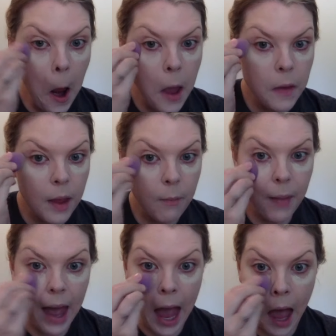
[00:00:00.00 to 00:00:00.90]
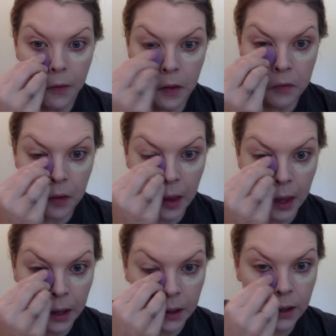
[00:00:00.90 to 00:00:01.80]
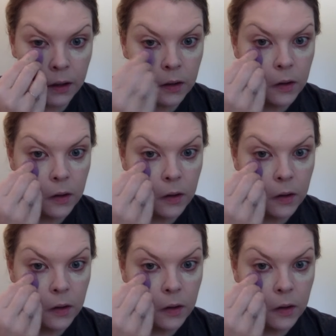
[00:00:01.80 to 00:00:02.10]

and then pat this in